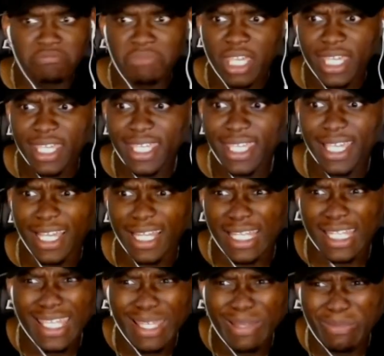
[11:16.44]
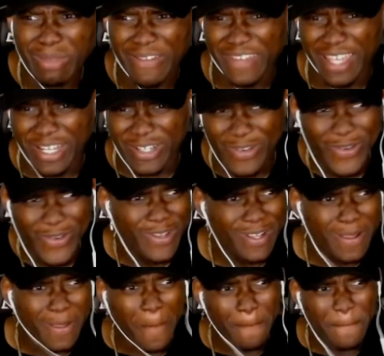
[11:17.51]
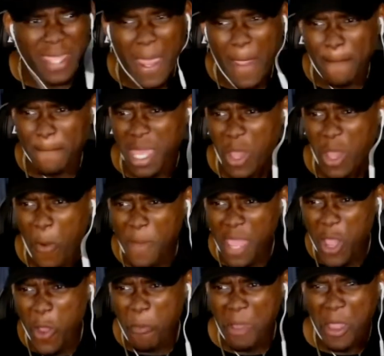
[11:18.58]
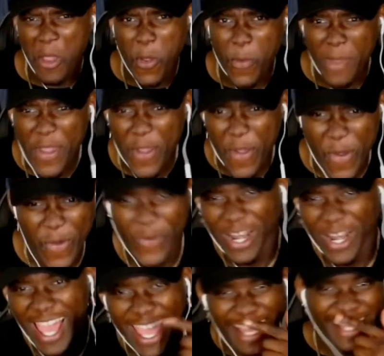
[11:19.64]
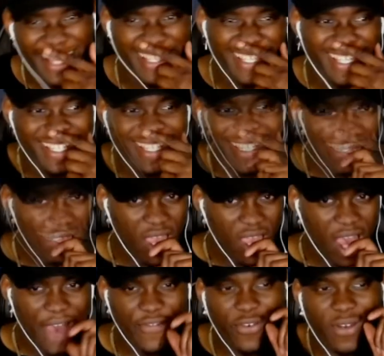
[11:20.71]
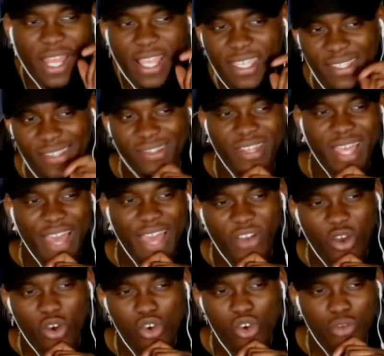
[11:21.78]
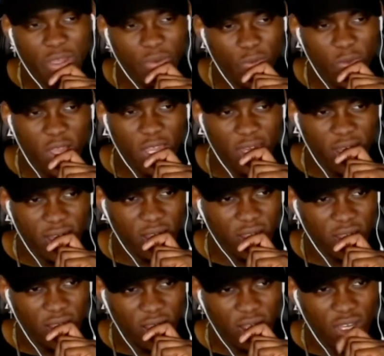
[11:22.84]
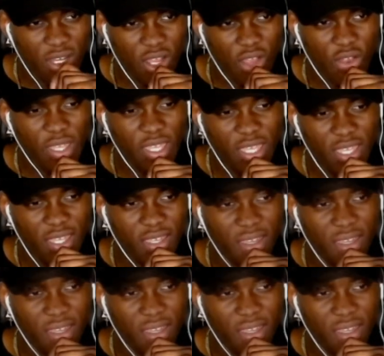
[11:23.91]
He clean with it, though. Boo, boo, boo, boo. Like, I feel like he's going to have a homing one, low-key.